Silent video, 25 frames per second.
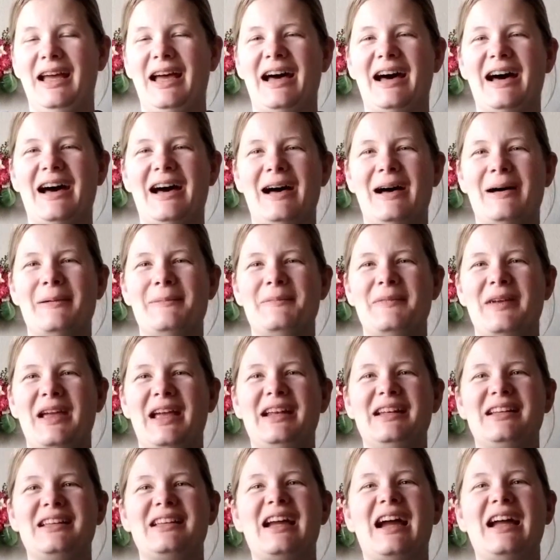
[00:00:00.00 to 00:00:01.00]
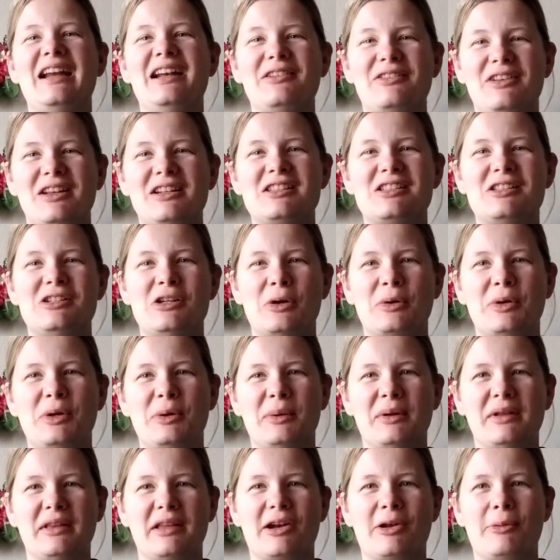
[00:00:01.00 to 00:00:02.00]
And kind of get to know
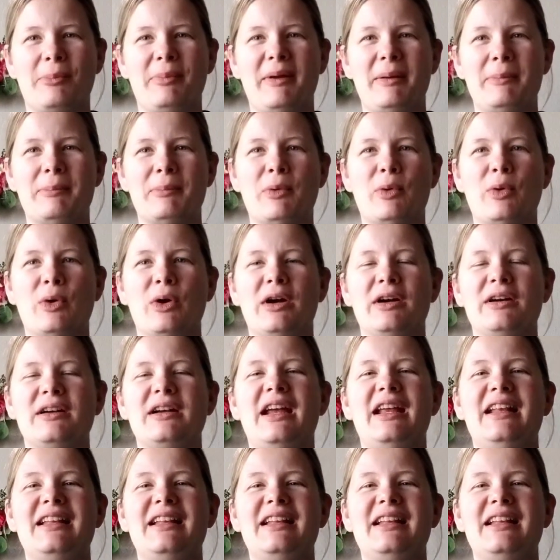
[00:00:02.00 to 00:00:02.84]
you a little bit more